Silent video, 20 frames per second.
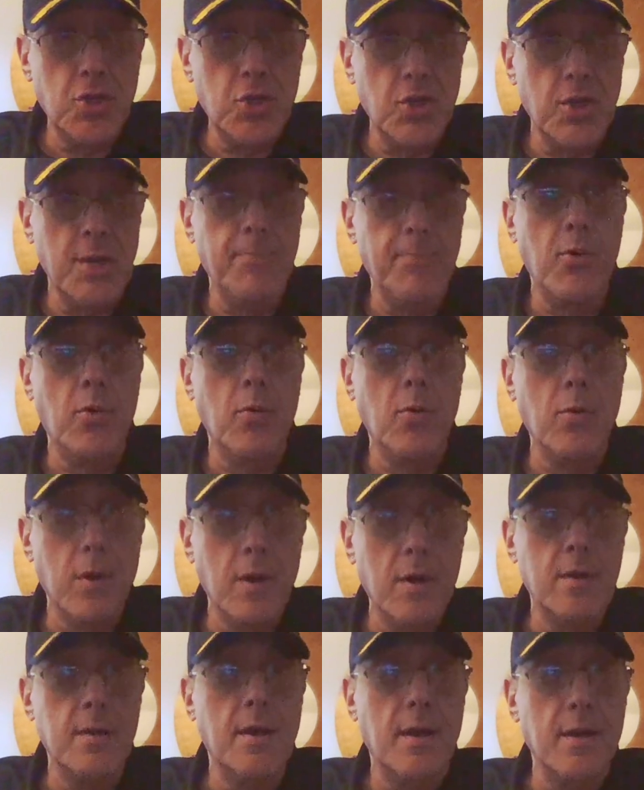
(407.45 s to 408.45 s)
ship
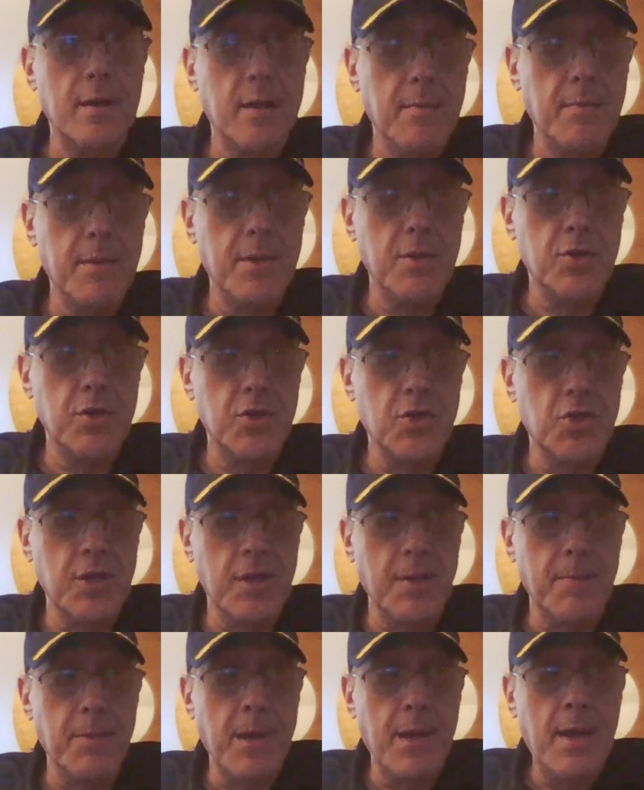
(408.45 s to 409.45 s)
or a non commission
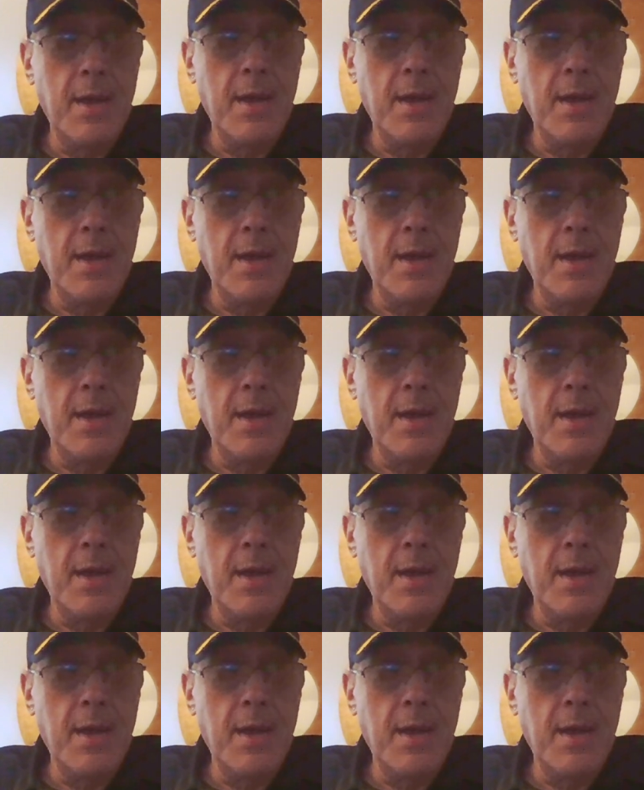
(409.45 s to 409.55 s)
ship.